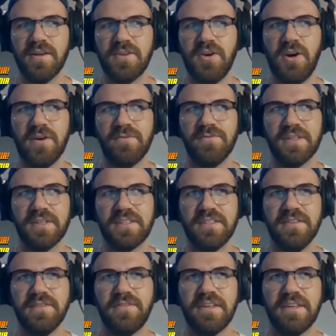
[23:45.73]
conflict
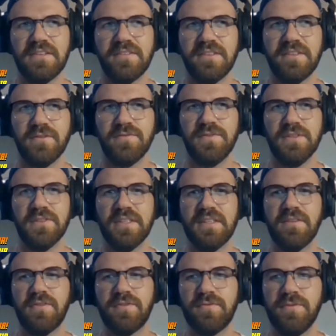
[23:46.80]
and things that you're
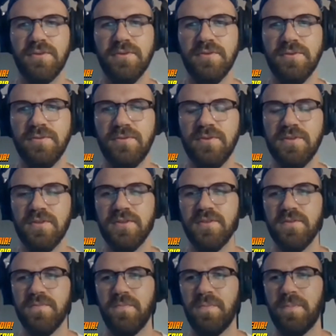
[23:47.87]
feeling through
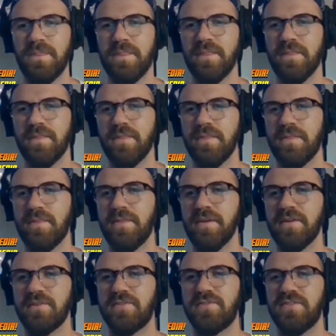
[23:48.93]

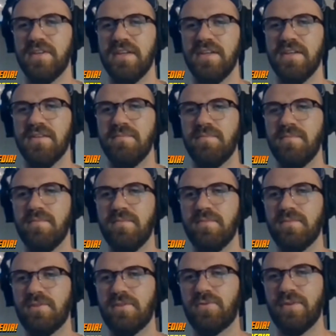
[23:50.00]
this
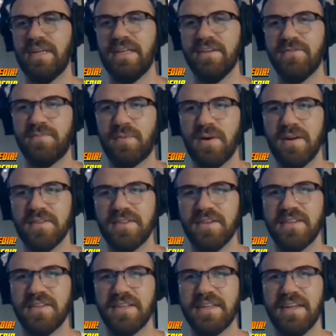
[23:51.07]
creative
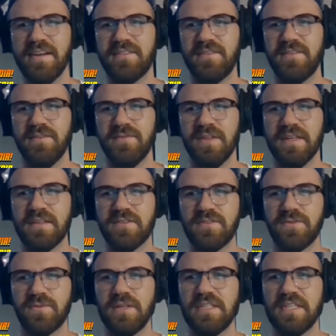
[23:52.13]
process, I guess, of like
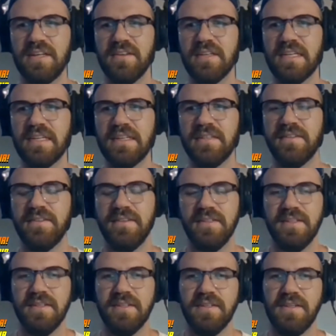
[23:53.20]
storytelling and
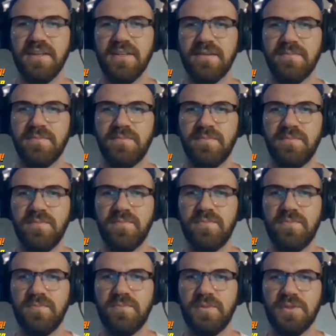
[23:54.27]
um,
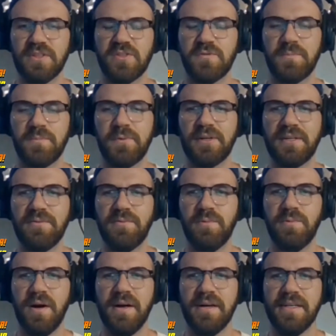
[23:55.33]
really exploring
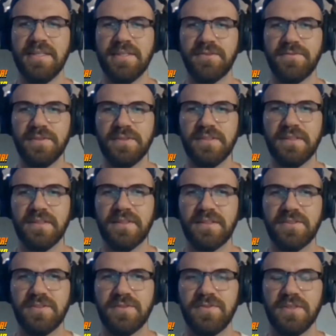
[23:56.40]
why you're feeling the
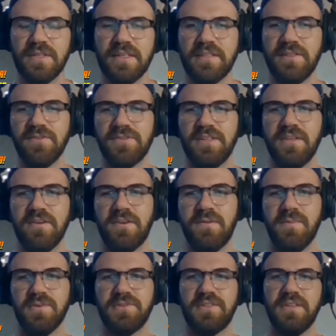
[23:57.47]
things you're feeling and using it
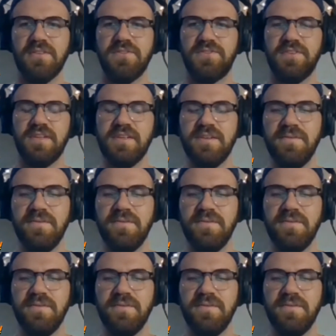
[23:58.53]
almost as